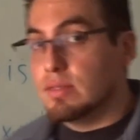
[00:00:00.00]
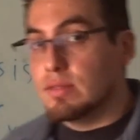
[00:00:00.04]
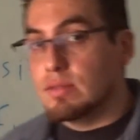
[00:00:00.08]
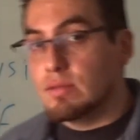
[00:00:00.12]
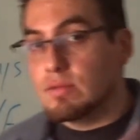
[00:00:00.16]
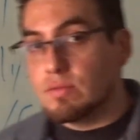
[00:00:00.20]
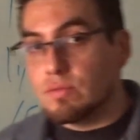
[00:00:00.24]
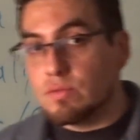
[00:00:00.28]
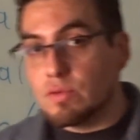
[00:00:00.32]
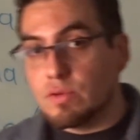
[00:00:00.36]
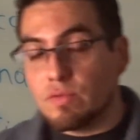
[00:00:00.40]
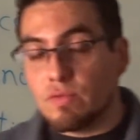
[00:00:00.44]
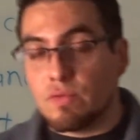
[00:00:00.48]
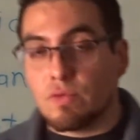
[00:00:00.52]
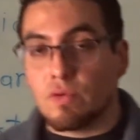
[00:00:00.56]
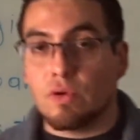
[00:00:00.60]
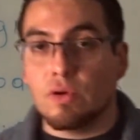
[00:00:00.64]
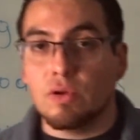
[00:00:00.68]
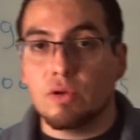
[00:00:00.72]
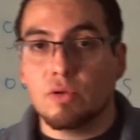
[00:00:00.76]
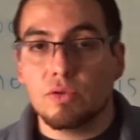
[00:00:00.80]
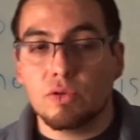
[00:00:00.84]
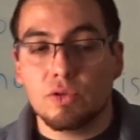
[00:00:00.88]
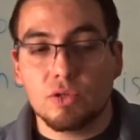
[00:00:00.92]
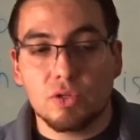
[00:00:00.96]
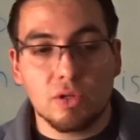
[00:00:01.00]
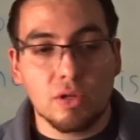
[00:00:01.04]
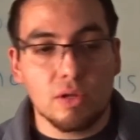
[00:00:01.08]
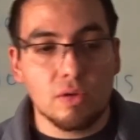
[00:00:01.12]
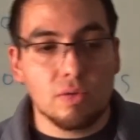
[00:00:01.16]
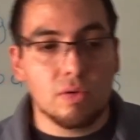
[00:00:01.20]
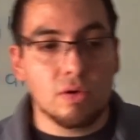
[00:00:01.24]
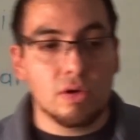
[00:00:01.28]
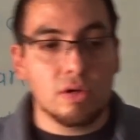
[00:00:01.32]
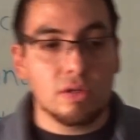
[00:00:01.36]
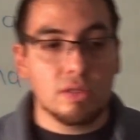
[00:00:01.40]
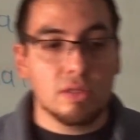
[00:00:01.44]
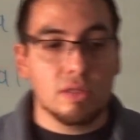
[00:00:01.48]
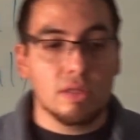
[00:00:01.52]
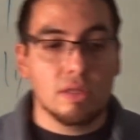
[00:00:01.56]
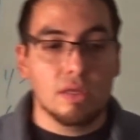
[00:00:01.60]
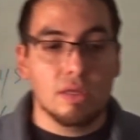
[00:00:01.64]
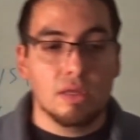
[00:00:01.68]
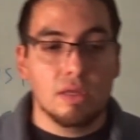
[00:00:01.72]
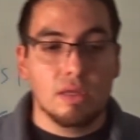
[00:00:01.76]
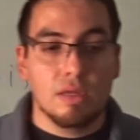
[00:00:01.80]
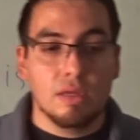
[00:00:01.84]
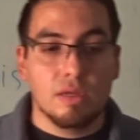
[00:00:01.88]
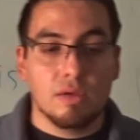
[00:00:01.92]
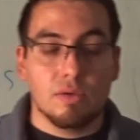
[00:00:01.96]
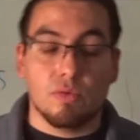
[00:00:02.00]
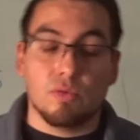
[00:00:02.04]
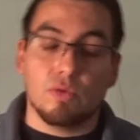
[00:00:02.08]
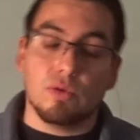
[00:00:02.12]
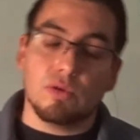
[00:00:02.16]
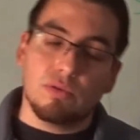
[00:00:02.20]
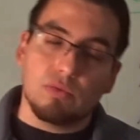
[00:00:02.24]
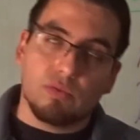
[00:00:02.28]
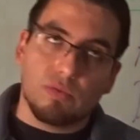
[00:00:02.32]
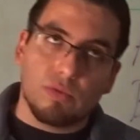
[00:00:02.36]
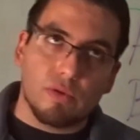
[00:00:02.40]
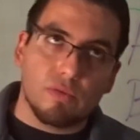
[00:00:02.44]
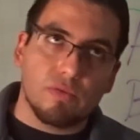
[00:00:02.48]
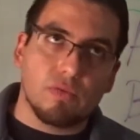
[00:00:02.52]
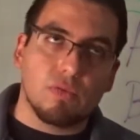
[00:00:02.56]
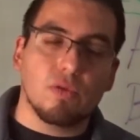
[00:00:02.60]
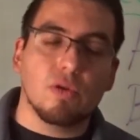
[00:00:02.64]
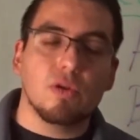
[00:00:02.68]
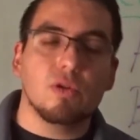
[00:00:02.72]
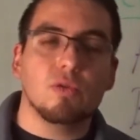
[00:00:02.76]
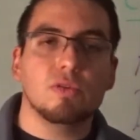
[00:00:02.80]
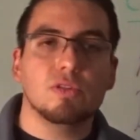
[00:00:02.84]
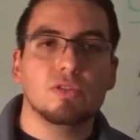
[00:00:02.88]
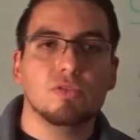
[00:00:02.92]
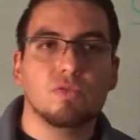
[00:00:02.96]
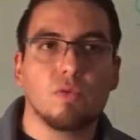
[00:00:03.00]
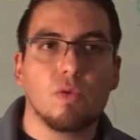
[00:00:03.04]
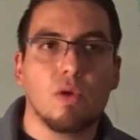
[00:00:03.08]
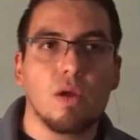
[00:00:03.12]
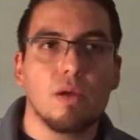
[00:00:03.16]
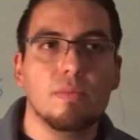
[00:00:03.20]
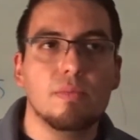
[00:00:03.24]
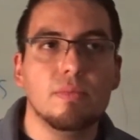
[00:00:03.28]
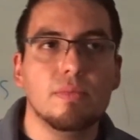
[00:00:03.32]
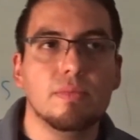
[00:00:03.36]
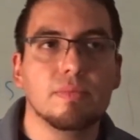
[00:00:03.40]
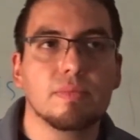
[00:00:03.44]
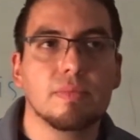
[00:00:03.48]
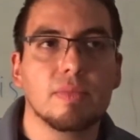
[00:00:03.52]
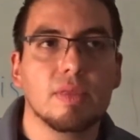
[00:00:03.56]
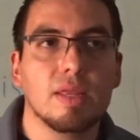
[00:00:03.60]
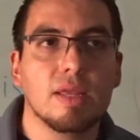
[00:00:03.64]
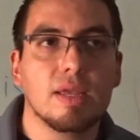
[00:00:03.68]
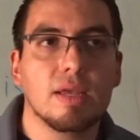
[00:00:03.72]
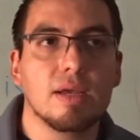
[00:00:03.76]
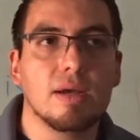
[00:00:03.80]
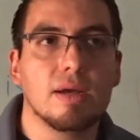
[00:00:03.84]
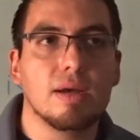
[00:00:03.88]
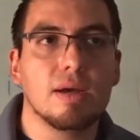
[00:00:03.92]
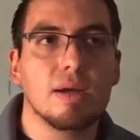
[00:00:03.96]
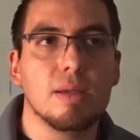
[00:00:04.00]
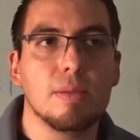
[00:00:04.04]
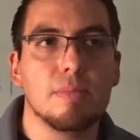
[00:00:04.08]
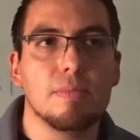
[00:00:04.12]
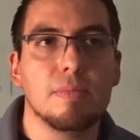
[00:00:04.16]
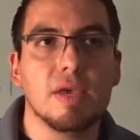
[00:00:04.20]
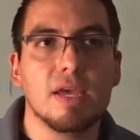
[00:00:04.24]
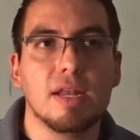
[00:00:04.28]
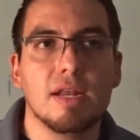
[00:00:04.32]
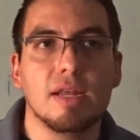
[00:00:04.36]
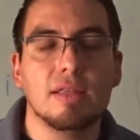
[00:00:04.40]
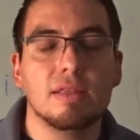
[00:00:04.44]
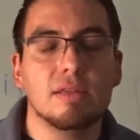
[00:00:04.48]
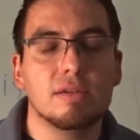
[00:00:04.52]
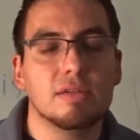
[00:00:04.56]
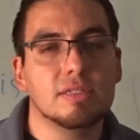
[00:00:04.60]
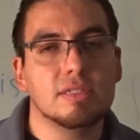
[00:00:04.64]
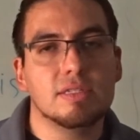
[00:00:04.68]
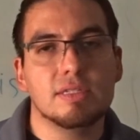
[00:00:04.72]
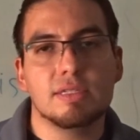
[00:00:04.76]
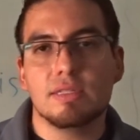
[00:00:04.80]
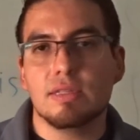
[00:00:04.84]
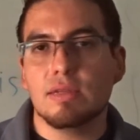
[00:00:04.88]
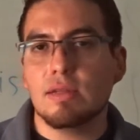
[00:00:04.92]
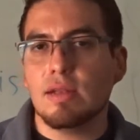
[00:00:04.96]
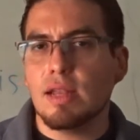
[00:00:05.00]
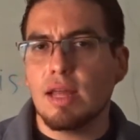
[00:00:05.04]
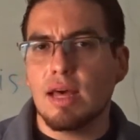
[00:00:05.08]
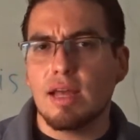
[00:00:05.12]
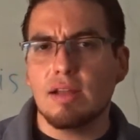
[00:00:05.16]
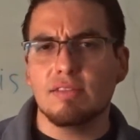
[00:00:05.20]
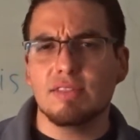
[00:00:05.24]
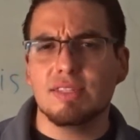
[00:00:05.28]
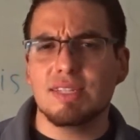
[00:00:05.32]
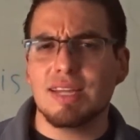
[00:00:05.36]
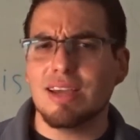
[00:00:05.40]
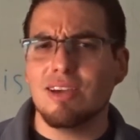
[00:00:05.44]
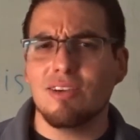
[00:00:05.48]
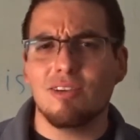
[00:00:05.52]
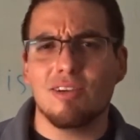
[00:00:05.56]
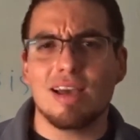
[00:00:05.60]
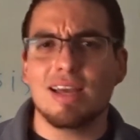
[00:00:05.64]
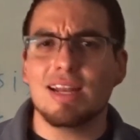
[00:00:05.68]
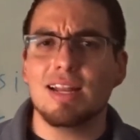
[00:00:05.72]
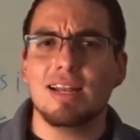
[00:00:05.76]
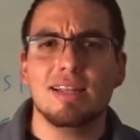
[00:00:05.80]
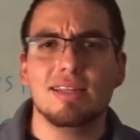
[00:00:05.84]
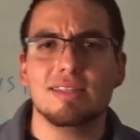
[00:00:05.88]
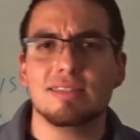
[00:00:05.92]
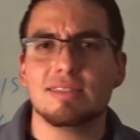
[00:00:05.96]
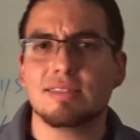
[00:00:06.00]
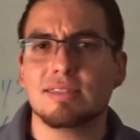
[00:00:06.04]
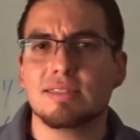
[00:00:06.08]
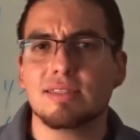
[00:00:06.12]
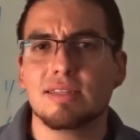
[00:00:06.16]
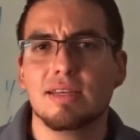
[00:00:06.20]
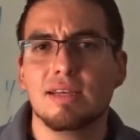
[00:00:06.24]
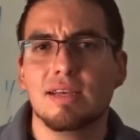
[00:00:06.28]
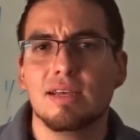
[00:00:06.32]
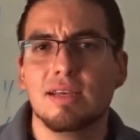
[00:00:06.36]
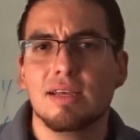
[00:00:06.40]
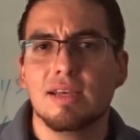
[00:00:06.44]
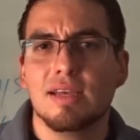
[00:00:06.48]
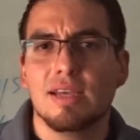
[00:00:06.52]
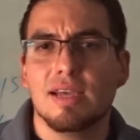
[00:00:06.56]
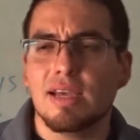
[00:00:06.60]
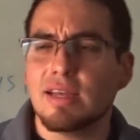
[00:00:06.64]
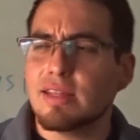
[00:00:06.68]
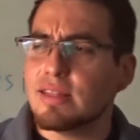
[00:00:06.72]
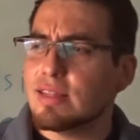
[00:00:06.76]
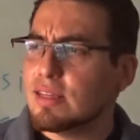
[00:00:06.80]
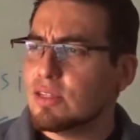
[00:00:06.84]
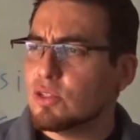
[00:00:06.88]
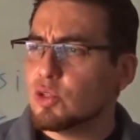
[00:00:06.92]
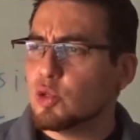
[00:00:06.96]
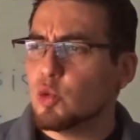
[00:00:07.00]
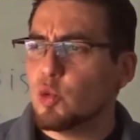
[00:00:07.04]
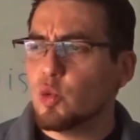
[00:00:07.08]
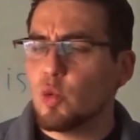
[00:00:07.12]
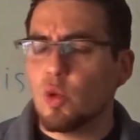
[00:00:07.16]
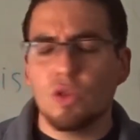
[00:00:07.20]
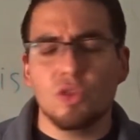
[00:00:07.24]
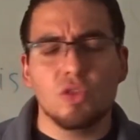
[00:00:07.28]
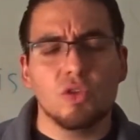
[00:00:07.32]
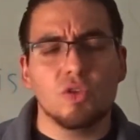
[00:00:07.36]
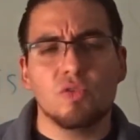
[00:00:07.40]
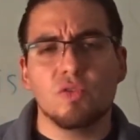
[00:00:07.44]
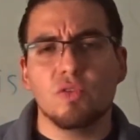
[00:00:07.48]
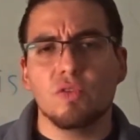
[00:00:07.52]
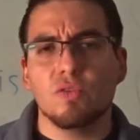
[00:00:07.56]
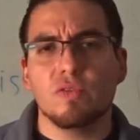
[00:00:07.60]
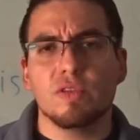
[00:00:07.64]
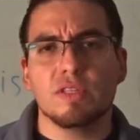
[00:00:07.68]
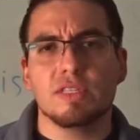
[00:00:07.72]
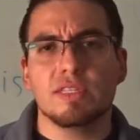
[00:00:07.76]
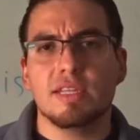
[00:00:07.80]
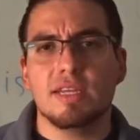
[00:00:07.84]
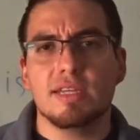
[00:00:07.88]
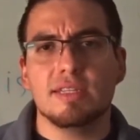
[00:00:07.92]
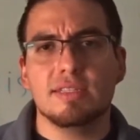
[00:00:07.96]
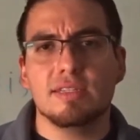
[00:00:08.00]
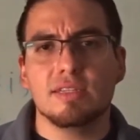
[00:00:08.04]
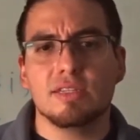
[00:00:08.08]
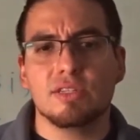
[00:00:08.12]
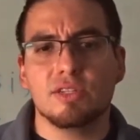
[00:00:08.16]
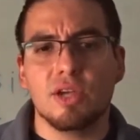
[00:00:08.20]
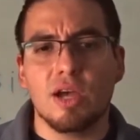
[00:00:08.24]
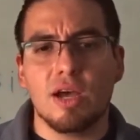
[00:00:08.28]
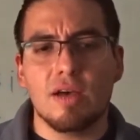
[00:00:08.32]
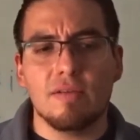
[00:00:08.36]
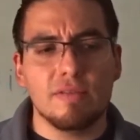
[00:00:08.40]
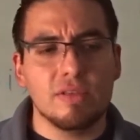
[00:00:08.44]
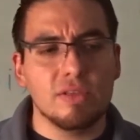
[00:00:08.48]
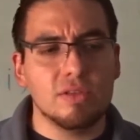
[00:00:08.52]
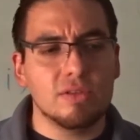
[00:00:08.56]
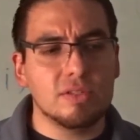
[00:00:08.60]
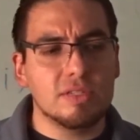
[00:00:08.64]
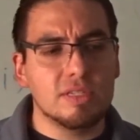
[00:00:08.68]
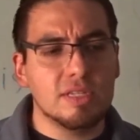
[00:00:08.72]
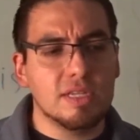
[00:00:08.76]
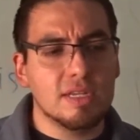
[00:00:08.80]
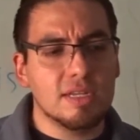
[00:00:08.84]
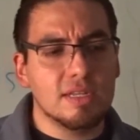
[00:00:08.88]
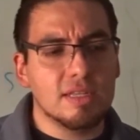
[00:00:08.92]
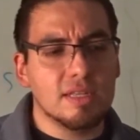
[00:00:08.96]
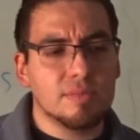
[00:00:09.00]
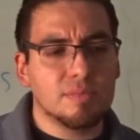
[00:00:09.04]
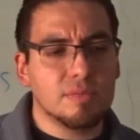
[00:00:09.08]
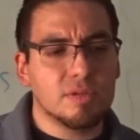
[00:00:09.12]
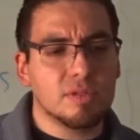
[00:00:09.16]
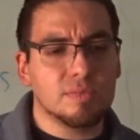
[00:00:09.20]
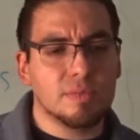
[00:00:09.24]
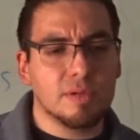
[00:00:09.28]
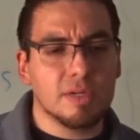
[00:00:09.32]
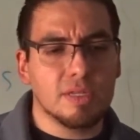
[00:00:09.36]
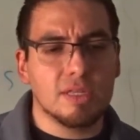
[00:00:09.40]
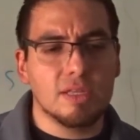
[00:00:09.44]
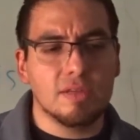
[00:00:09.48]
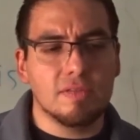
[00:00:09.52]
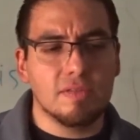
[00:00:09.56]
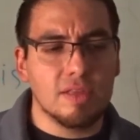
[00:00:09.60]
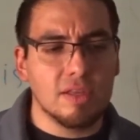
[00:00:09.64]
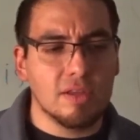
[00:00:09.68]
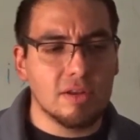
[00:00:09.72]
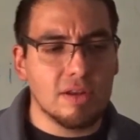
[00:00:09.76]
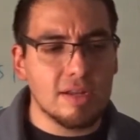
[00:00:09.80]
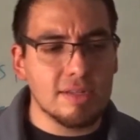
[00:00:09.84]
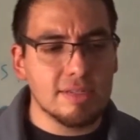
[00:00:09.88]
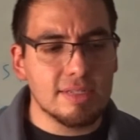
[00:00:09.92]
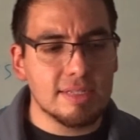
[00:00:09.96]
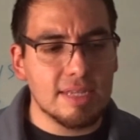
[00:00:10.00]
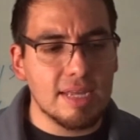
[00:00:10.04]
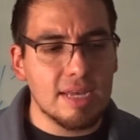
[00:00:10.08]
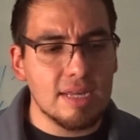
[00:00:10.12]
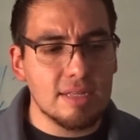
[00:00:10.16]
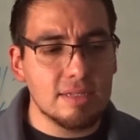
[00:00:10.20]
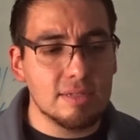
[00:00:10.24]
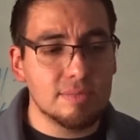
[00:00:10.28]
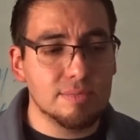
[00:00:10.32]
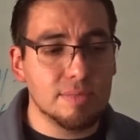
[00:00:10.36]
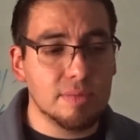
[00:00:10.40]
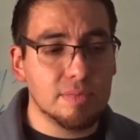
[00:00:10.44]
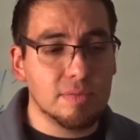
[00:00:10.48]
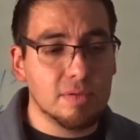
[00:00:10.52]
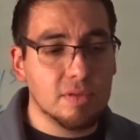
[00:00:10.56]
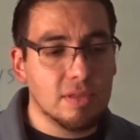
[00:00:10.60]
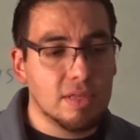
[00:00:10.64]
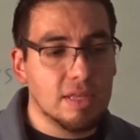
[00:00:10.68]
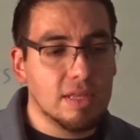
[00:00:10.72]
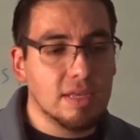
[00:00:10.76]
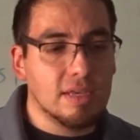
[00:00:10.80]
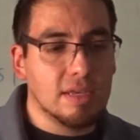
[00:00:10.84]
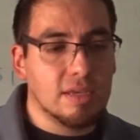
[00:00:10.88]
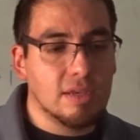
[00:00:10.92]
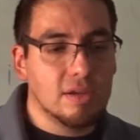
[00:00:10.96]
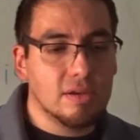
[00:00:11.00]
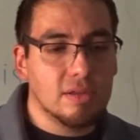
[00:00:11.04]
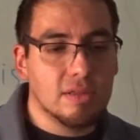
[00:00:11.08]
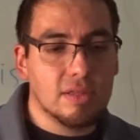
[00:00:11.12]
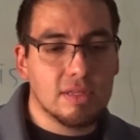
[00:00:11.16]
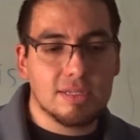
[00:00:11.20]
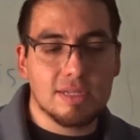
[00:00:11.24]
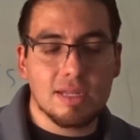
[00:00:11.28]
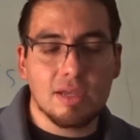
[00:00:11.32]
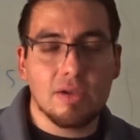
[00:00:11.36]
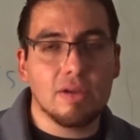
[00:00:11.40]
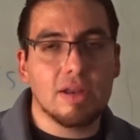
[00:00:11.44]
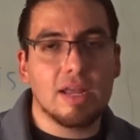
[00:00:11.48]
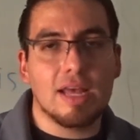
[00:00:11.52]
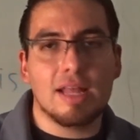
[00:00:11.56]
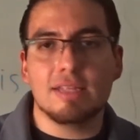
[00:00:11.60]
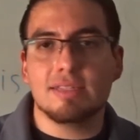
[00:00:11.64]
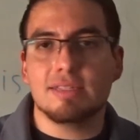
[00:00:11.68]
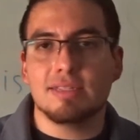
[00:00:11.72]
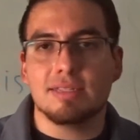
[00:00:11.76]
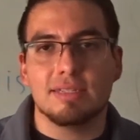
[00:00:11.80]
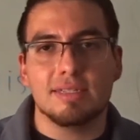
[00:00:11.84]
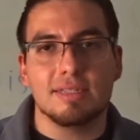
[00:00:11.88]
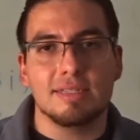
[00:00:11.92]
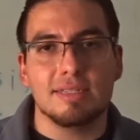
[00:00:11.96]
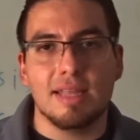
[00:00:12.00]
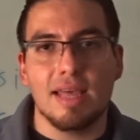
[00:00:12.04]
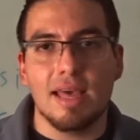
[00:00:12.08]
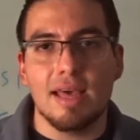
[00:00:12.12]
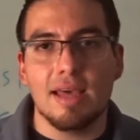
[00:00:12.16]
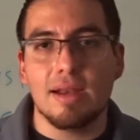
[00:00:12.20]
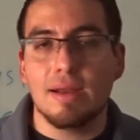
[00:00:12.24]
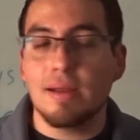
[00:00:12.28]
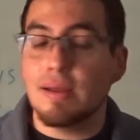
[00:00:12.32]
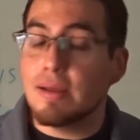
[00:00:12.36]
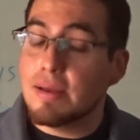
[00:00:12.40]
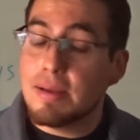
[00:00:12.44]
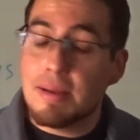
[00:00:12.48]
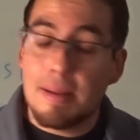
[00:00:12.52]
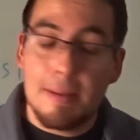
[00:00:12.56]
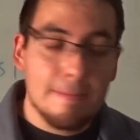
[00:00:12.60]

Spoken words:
where Freud usually worked. Where Freud was from, in Vienna, there's still a lot of psychoanalysts, and they do a wonderful, fantastic job. And you see it in the perspective of the United States. People think here that psychoanalysis is dead,